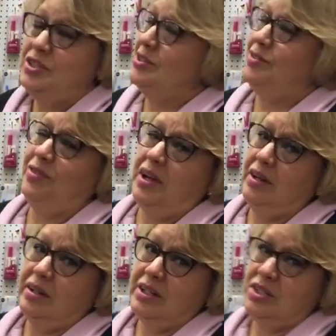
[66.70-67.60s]
just
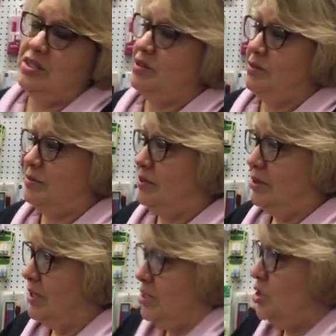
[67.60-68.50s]
fun. Let's just
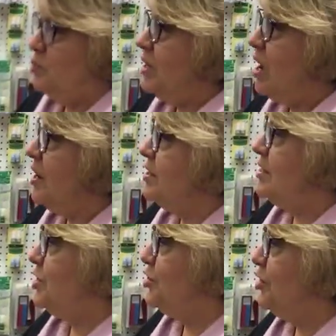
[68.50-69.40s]
let's just be honest.
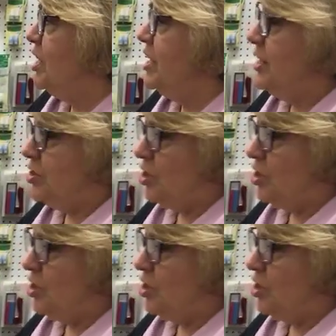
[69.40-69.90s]
It's fun. It's